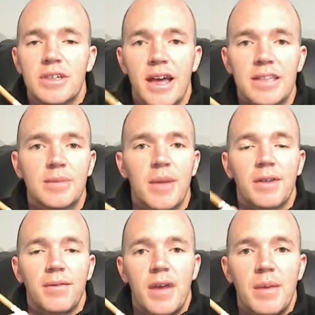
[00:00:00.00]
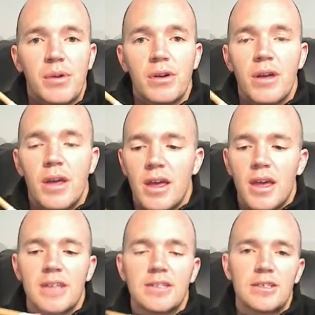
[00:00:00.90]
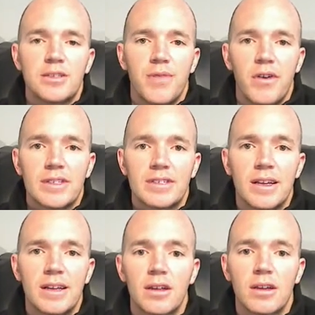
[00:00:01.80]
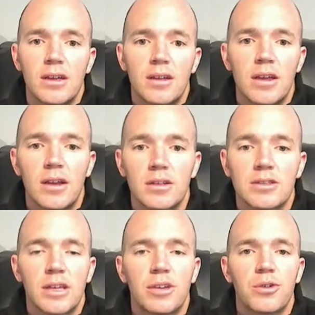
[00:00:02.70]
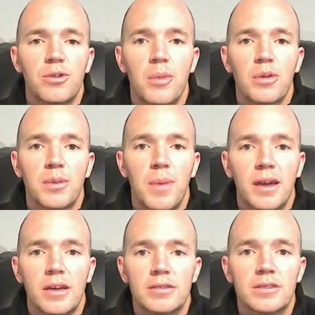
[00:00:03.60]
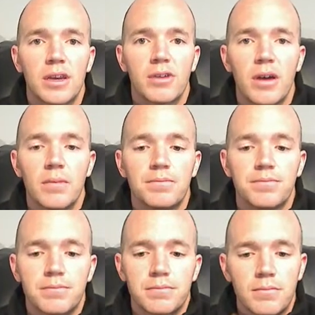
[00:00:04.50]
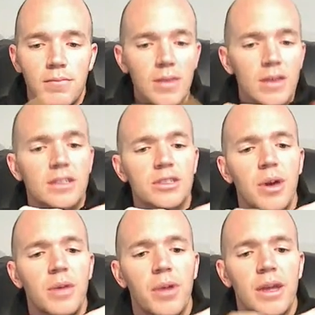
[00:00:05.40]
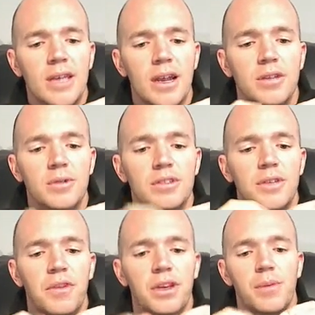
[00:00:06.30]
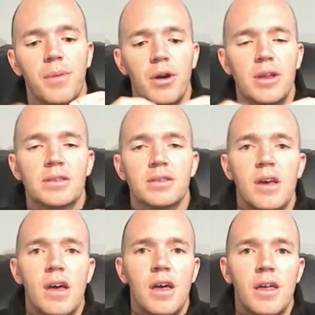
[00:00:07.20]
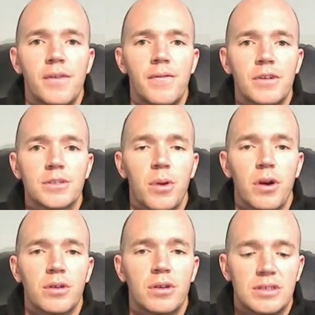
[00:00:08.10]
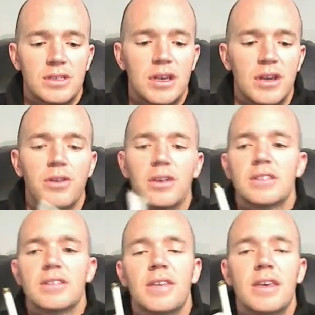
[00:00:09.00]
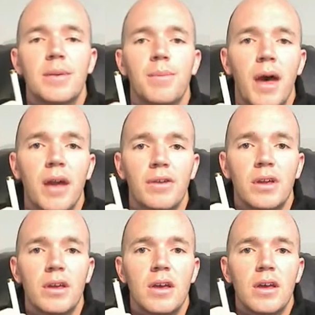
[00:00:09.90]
a nice amount of vapor. And it's also very sleek looking, and it looks like your normal tobacco cigarette. Let's go ahead and break it down into its different components. The first part you can see here is the battery,